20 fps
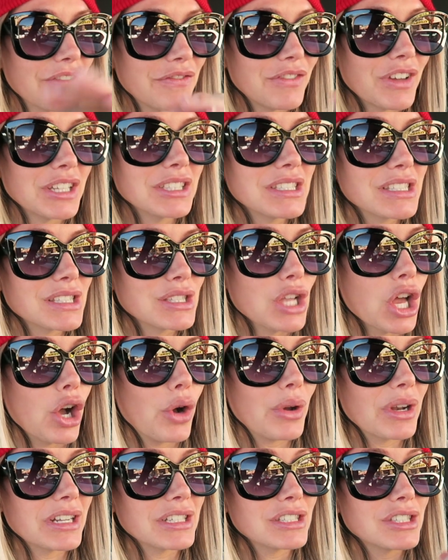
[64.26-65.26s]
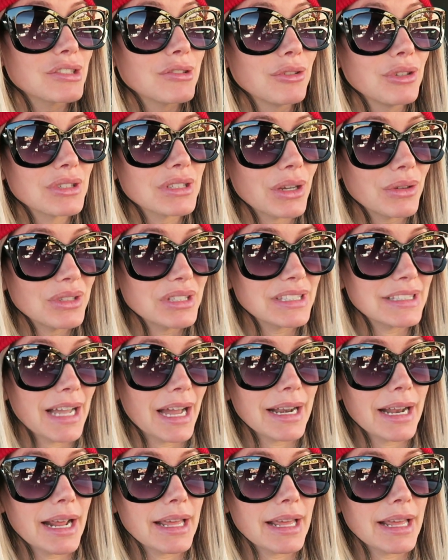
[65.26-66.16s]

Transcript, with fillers: I fed Snow and as soon as I was done,